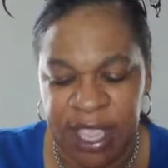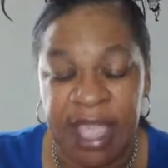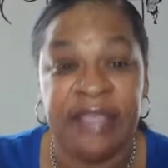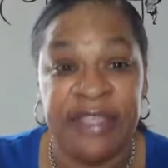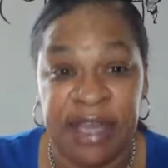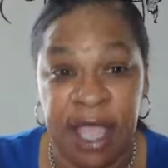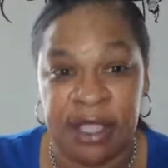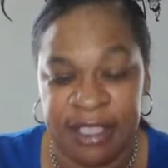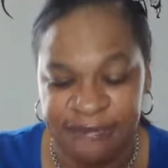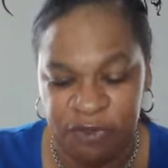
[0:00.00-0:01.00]
and then I'll
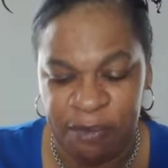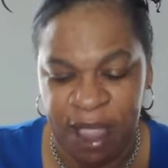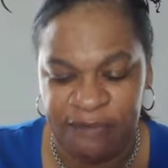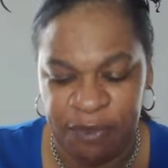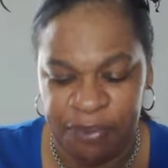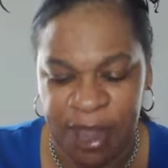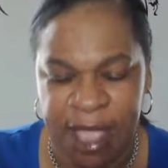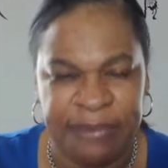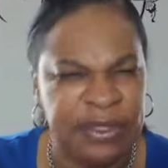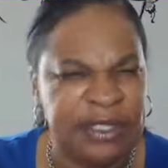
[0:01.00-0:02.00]
give you my
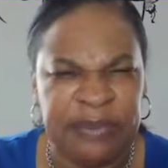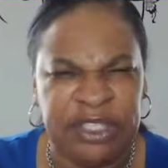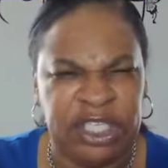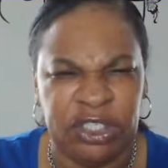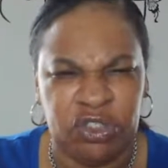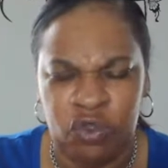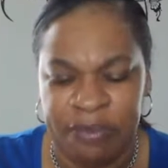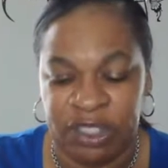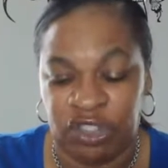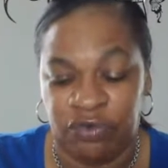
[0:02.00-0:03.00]
reply, because it was just too
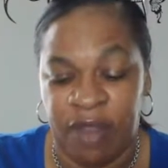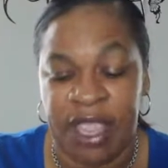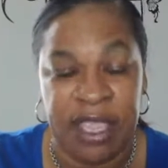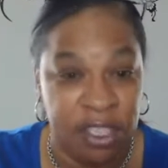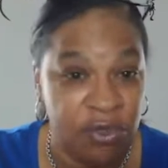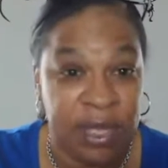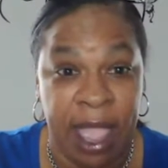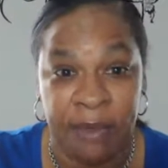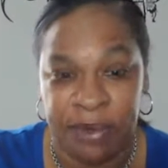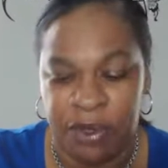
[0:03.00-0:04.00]
much to write, and you and
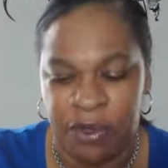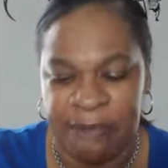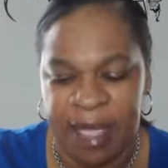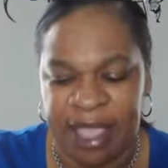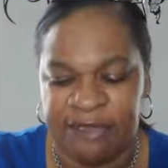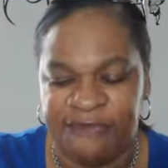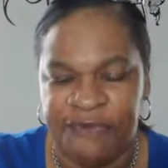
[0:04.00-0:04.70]
I were going back and